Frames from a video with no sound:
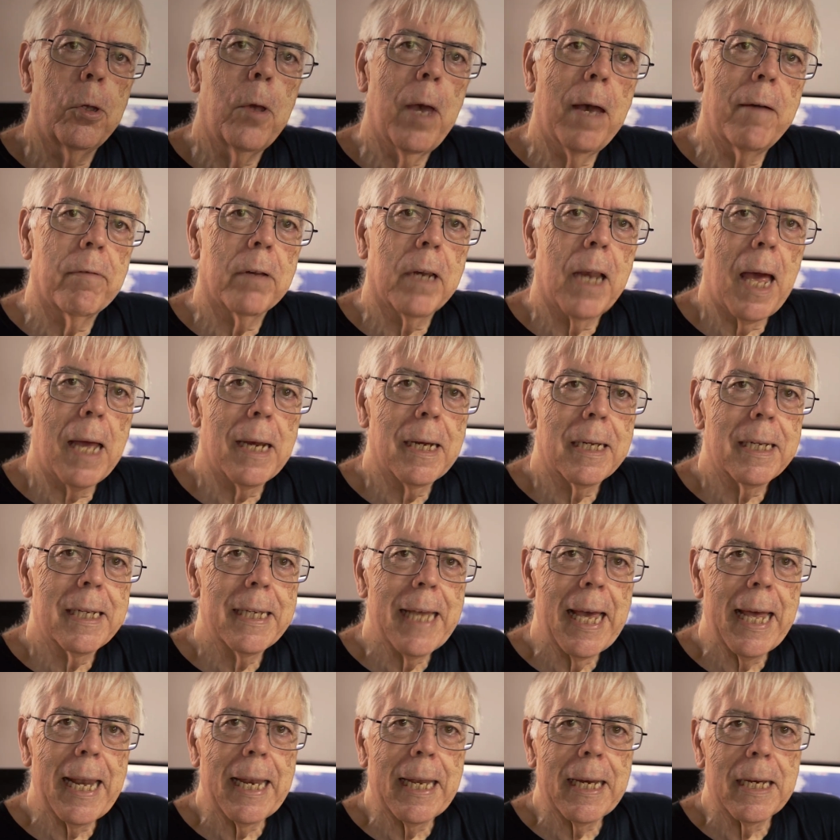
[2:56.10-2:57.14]
you have a lot of
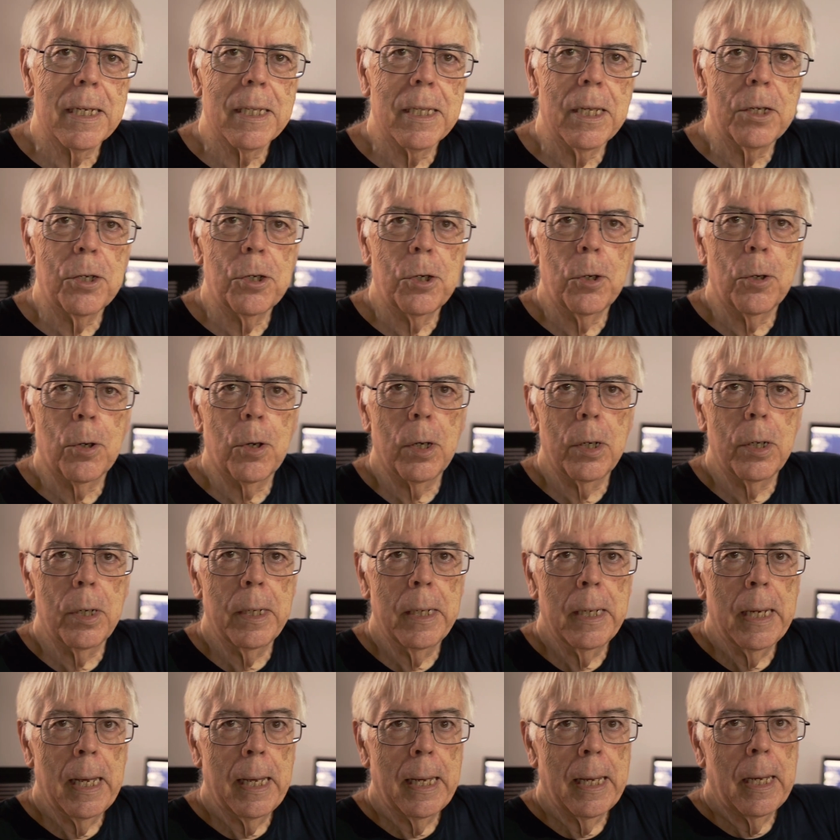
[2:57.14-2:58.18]
settings that you can
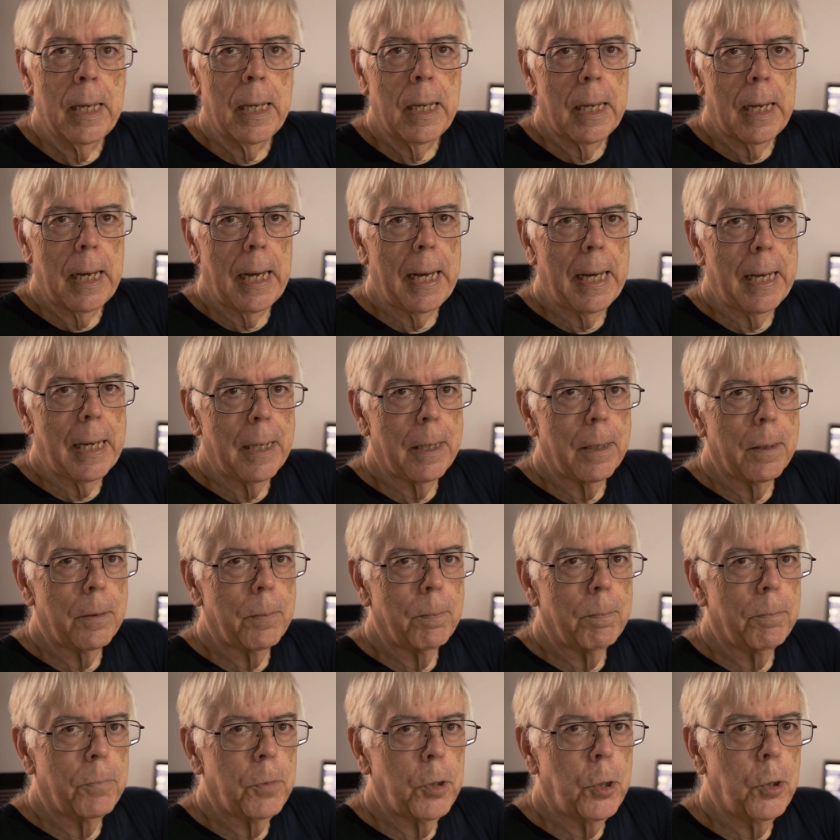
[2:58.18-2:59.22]
uh,
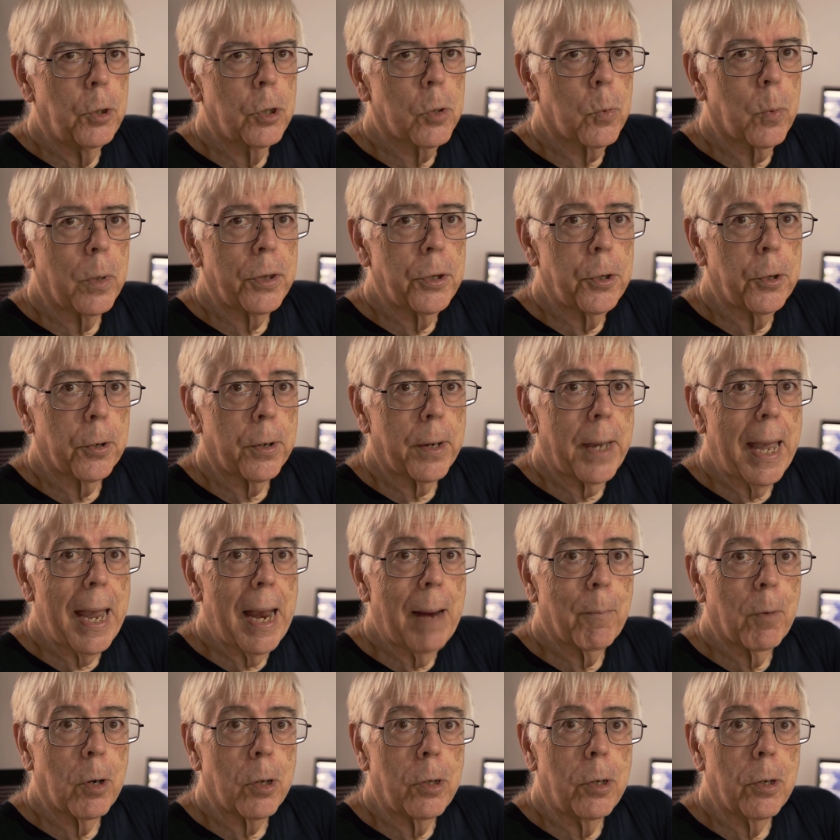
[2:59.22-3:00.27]
use with your
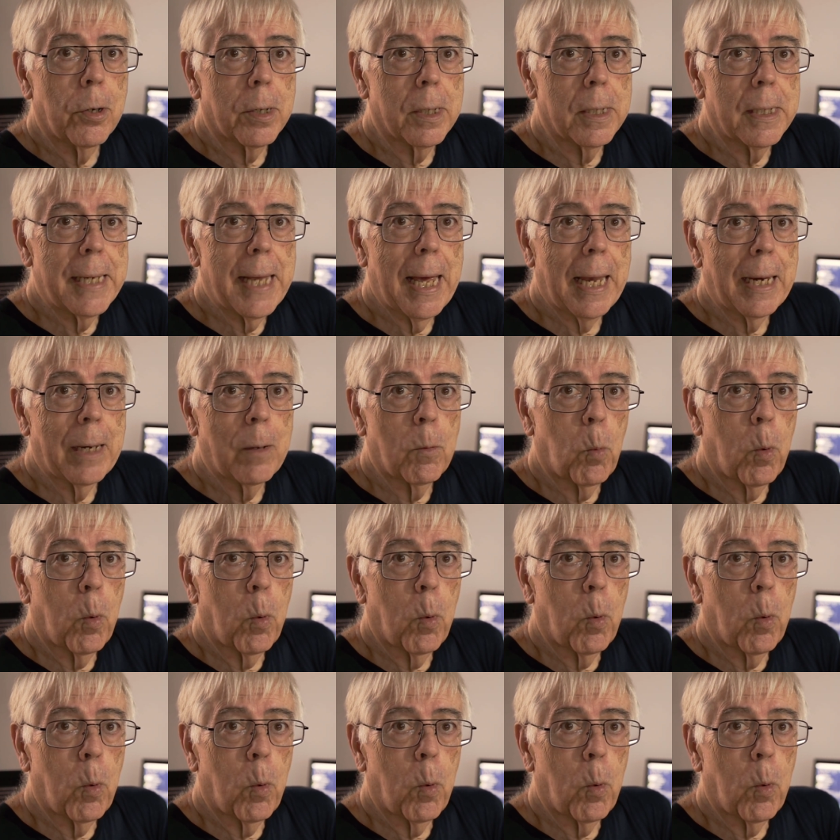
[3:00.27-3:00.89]
camera. You can tell it